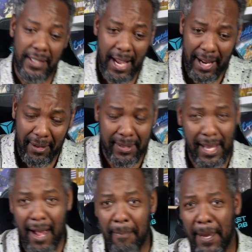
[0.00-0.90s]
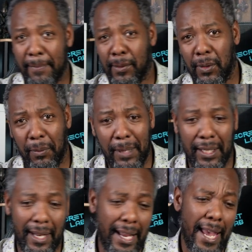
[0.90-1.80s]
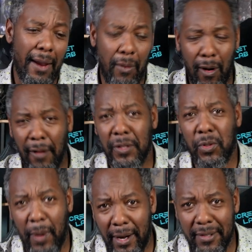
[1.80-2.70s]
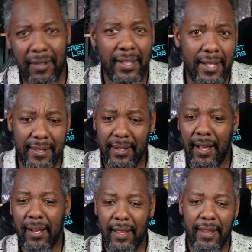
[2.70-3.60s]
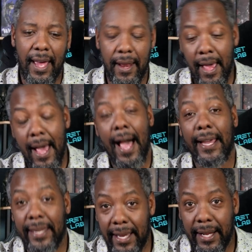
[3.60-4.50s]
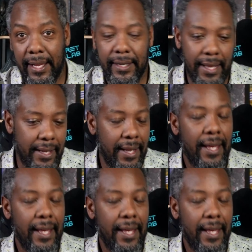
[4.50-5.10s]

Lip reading: tiles out, people will be like, hey, well, all the squares are this and all of that. I get it.